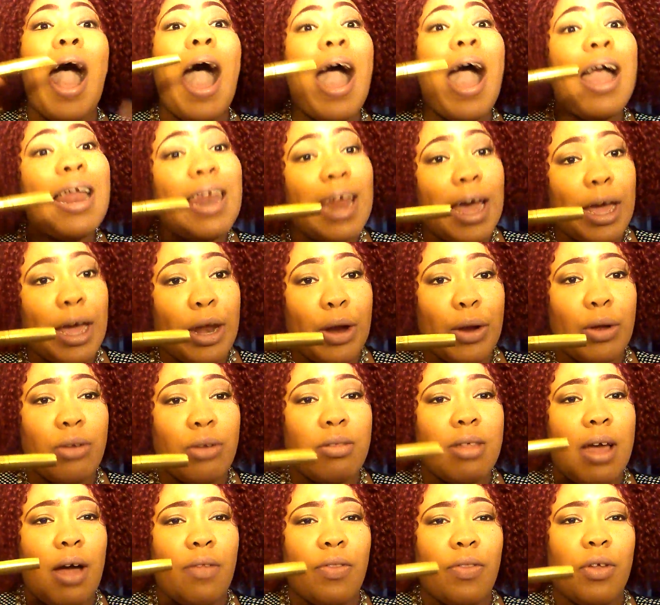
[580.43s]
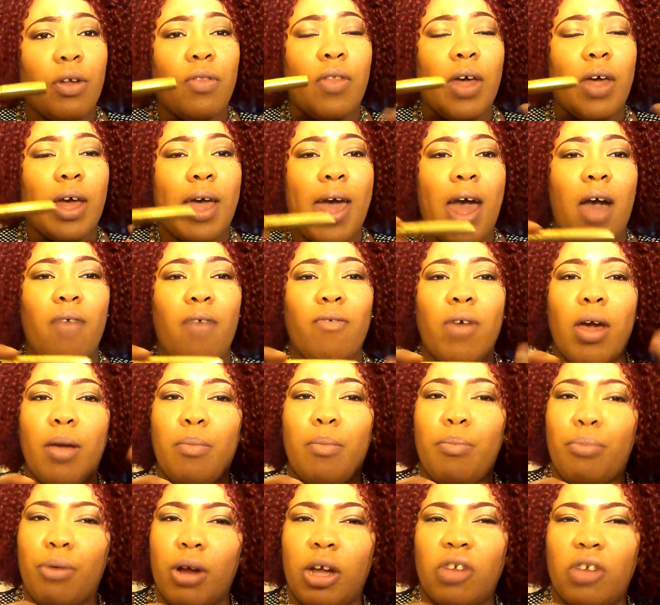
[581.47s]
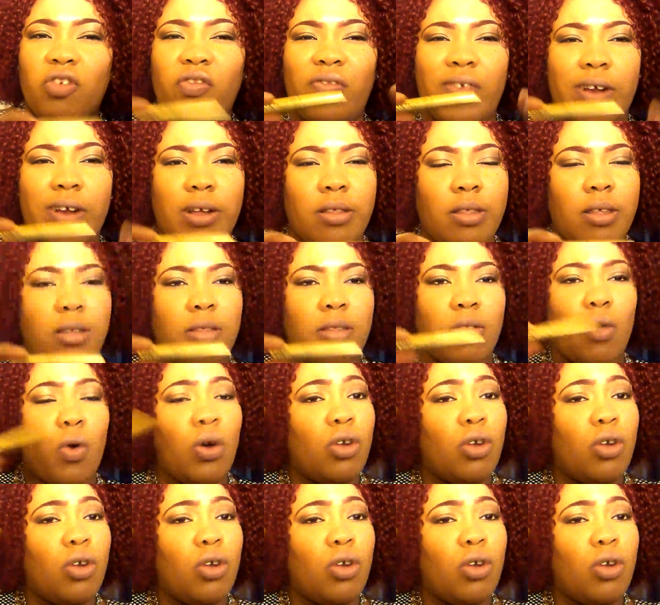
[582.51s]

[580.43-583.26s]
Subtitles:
eyeliners out there that have a brush versus,